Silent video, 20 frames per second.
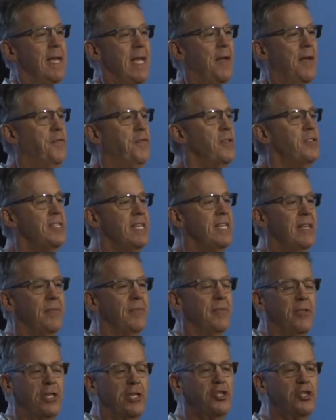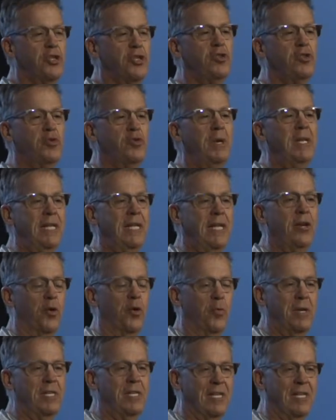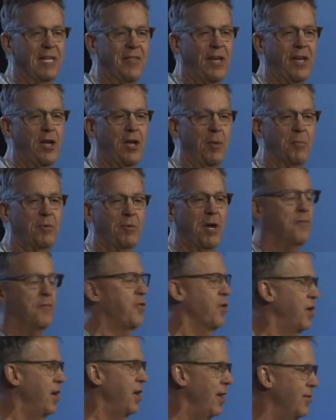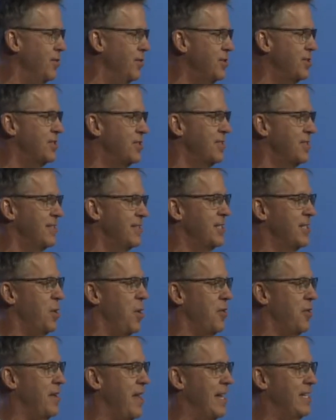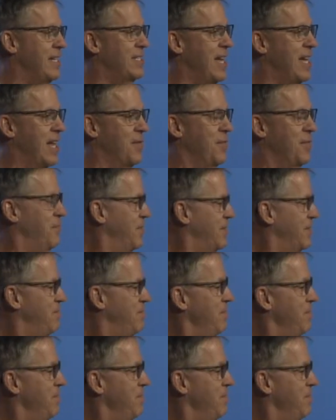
if you've seen the shirts we did here recently, they call them comfort colors, you know, all the nice kind of